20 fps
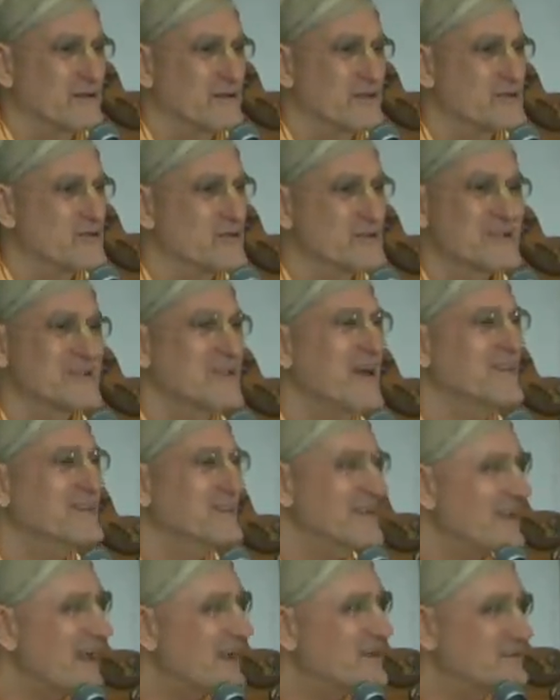So it's
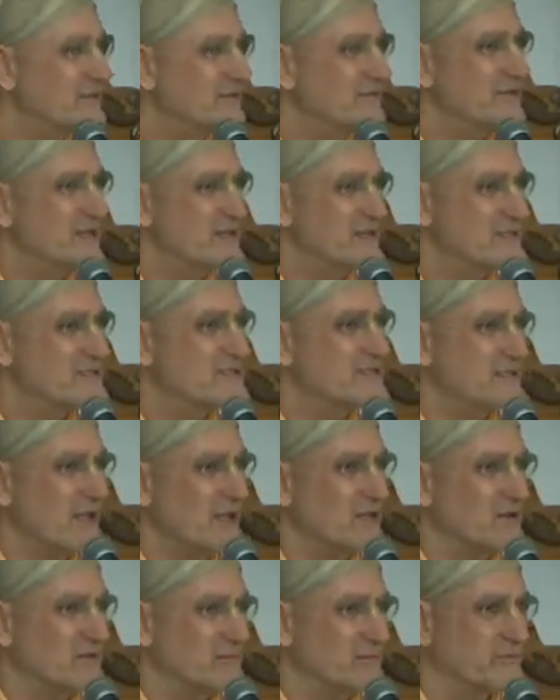not the activity
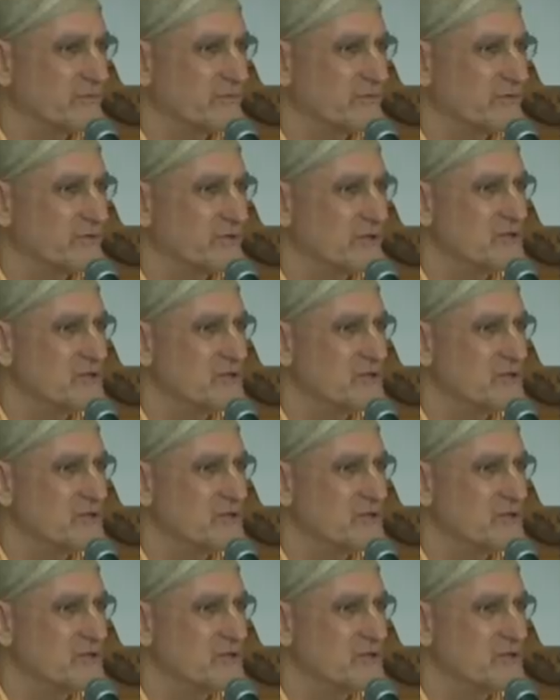itself,